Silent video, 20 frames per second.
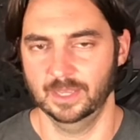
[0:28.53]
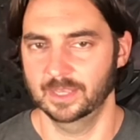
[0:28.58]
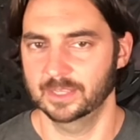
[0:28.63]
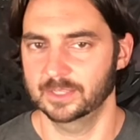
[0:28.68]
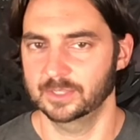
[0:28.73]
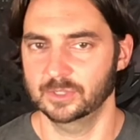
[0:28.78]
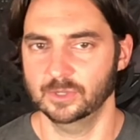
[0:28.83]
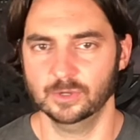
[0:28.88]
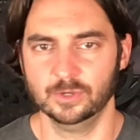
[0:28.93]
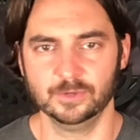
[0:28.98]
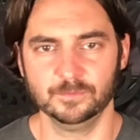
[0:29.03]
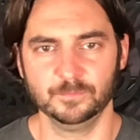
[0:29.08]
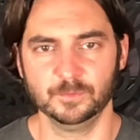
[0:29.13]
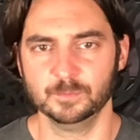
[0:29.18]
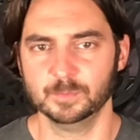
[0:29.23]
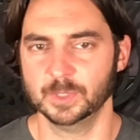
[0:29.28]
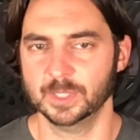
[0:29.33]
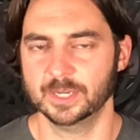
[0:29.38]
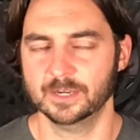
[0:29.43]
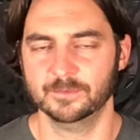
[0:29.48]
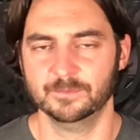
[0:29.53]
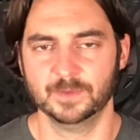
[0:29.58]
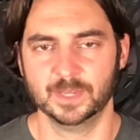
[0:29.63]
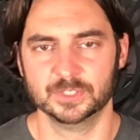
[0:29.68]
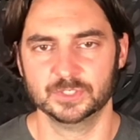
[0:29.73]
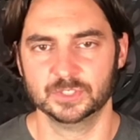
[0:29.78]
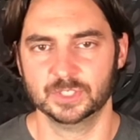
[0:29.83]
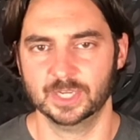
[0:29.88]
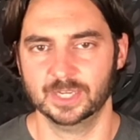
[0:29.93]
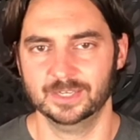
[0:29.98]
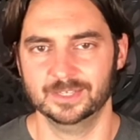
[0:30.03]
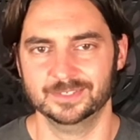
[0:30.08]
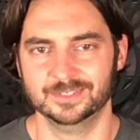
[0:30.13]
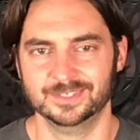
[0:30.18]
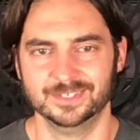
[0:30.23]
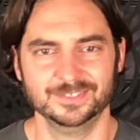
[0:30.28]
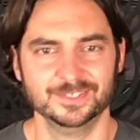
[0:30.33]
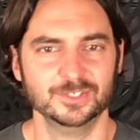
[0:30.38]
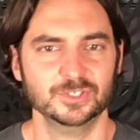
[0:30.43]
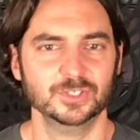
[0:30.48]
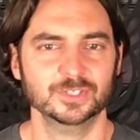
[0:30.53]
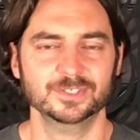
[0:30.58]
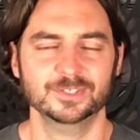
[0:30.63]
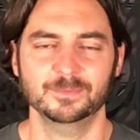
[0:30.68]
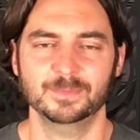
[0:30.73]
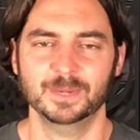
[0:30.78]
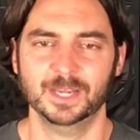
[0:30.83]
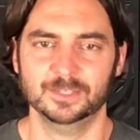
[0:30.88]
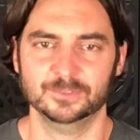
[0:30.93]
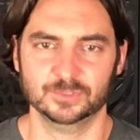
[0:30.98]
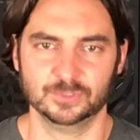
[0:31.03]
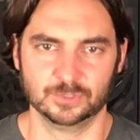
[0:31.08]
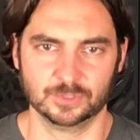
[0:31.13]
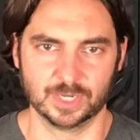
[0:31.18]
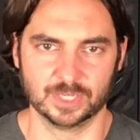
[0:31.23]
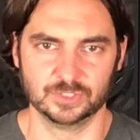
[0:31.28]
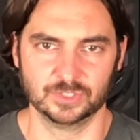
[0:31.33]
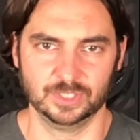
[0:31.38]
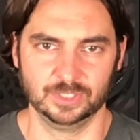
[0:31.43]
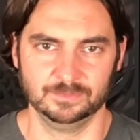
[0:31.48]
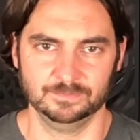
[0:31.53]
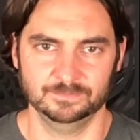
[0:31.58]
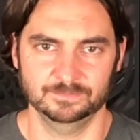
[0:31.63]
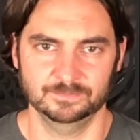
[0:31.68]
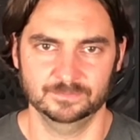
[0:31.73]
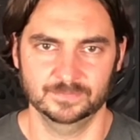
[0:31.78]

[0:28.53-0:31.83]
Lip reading: Yoga for plantar fasciitis isn't just about stretching.